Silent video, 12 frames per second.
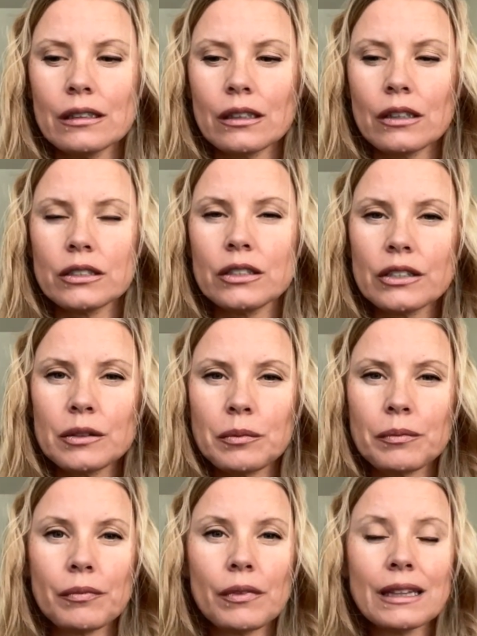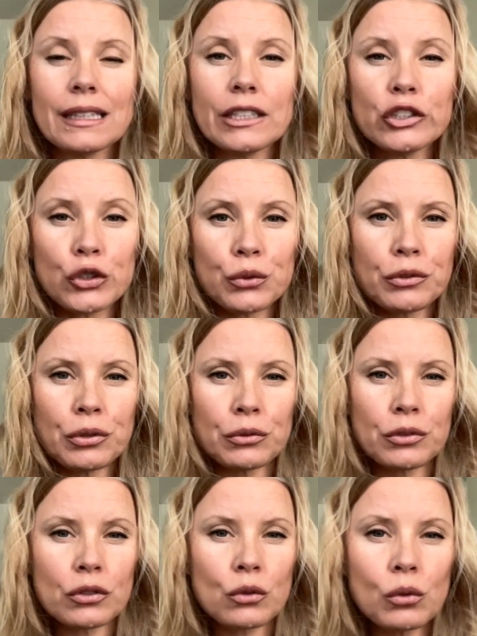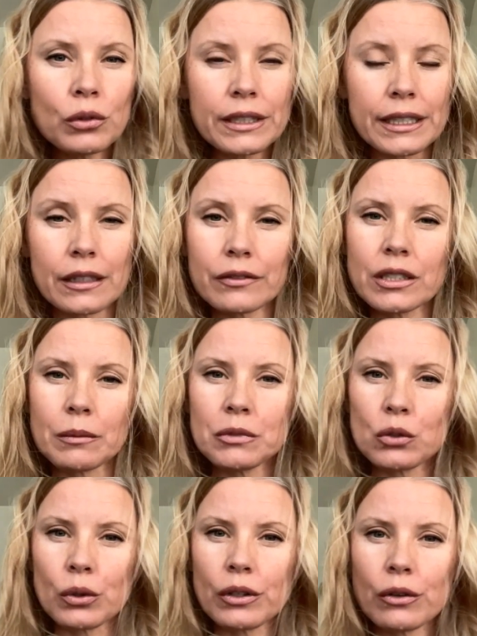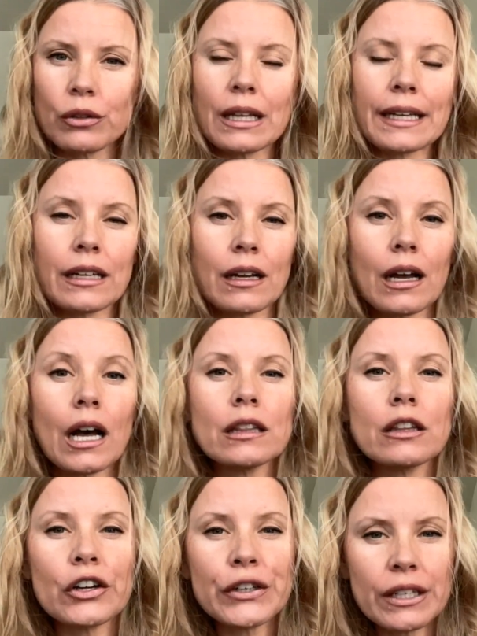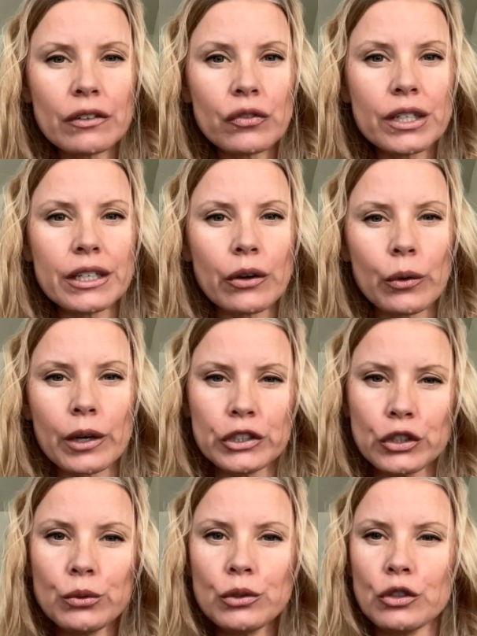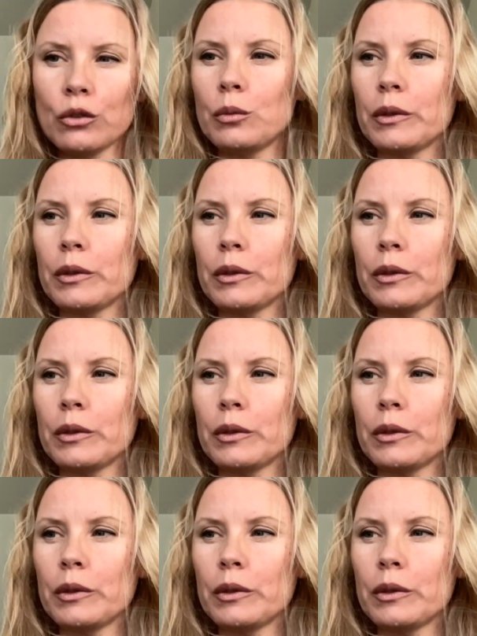could just lead you to schooling of some sort or like a learning video on YouTube.